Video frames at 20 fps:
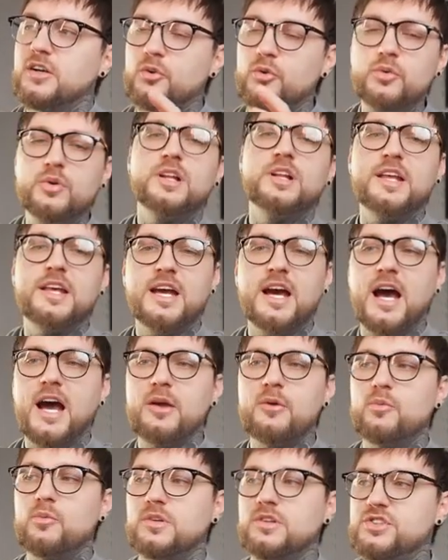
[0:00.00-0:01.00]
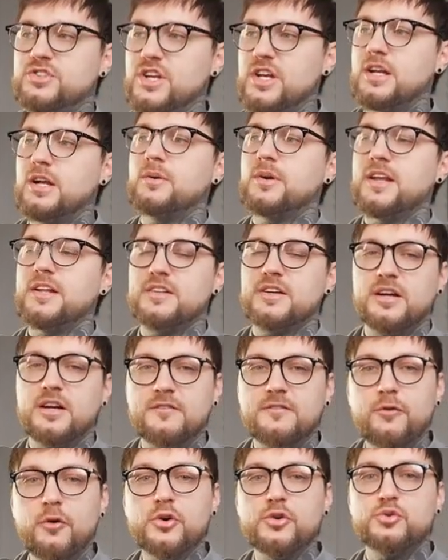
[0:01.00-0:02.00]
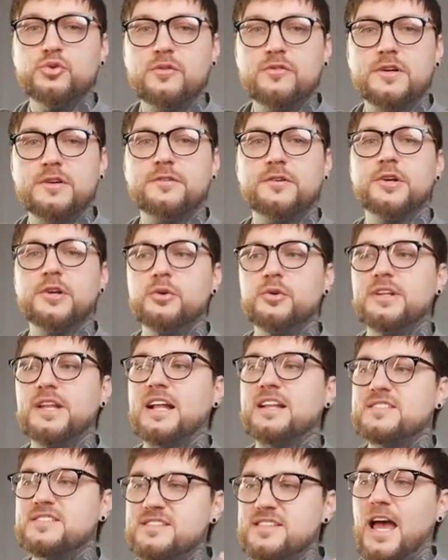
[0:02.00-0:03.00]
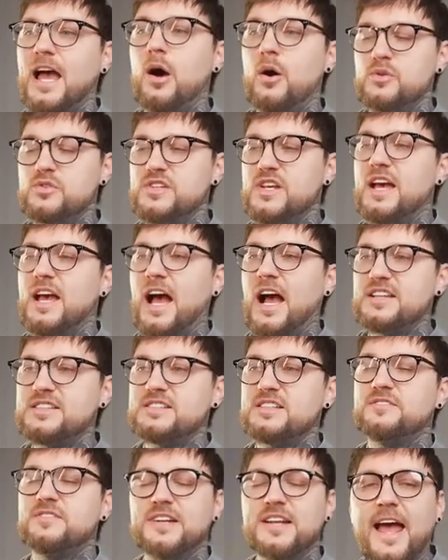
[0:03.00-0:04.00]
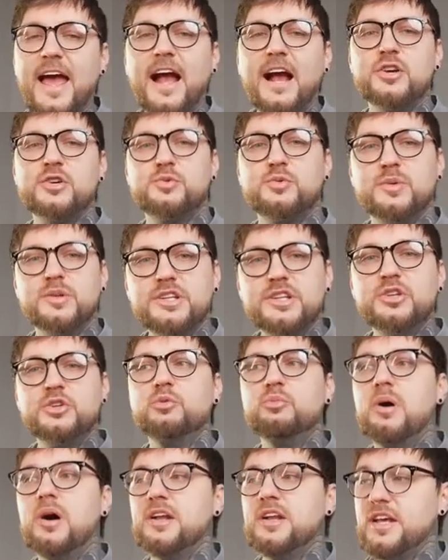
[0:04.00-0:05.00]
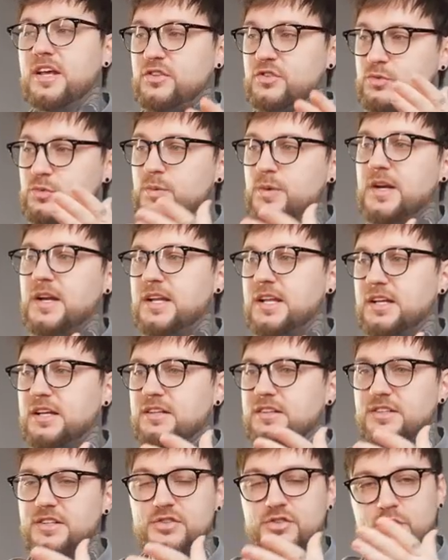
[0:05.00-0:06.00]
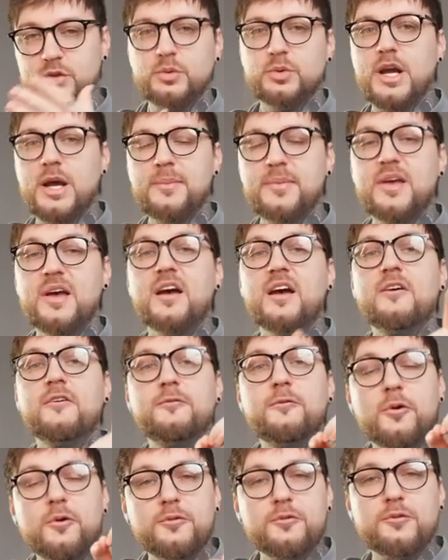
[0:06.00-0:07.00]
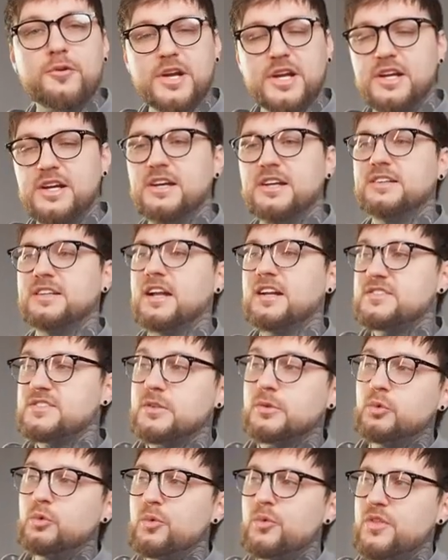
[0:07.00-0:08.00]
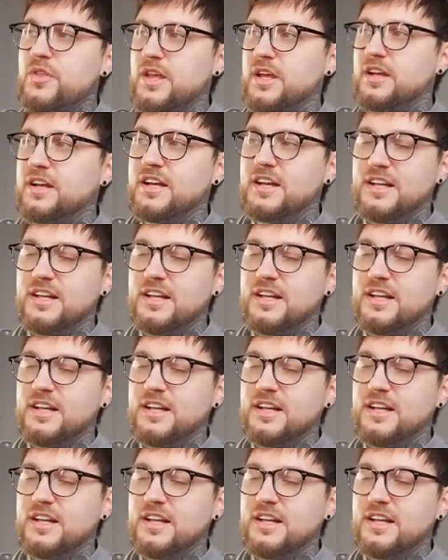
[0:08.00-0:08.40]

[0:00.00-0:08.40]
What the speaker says: Google AI will generate a voiceover for you that sounds as if an actual human is reading this script for free. That is the cool thing.